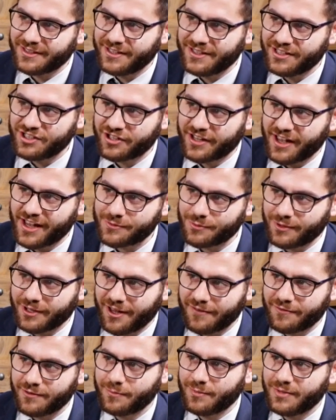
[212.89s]
and each case will
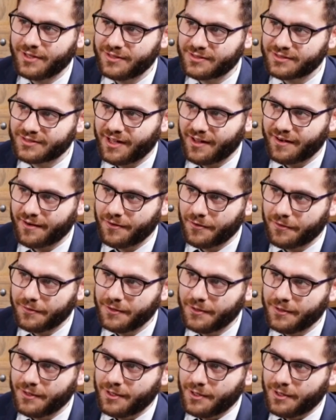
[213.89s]
have to be decided on